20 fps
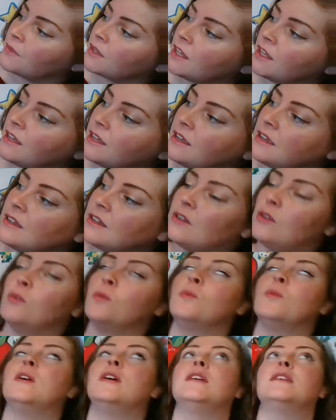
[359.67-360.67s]
It
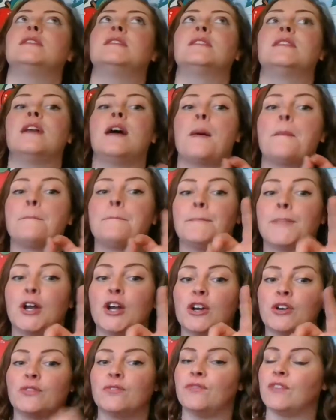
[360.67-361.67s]
was the
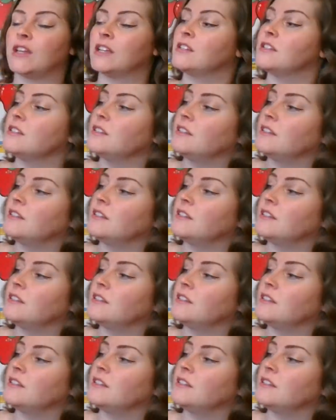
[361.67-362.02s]
perfect